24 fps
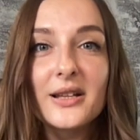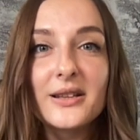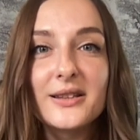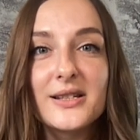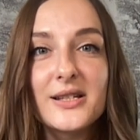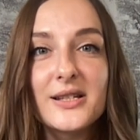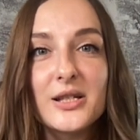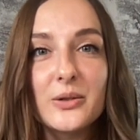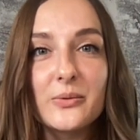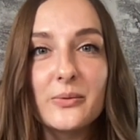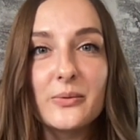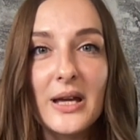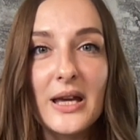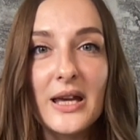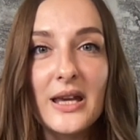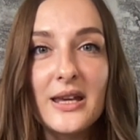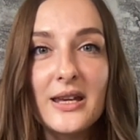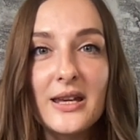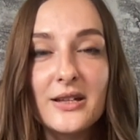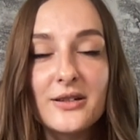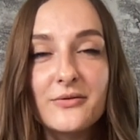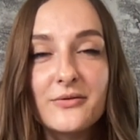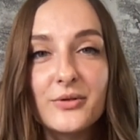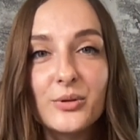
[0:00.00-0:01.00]
This way,
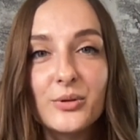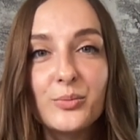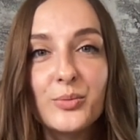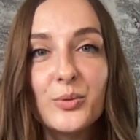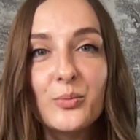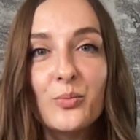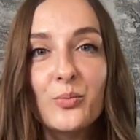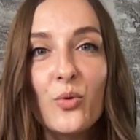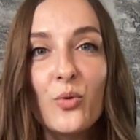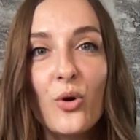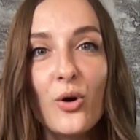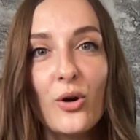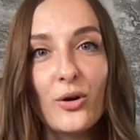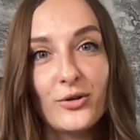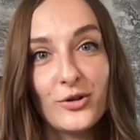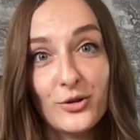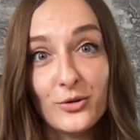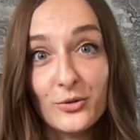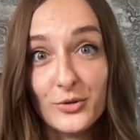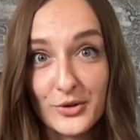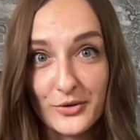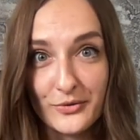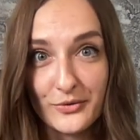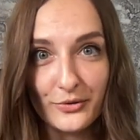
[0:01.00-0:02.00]
it will be more
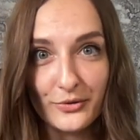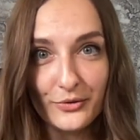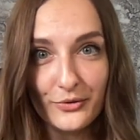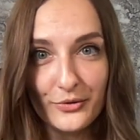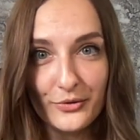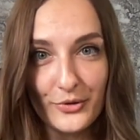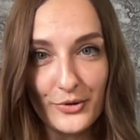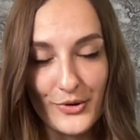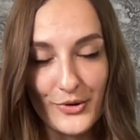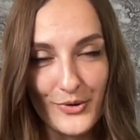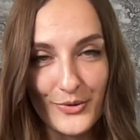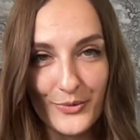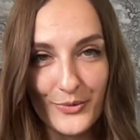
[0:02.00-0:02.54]
useful for you.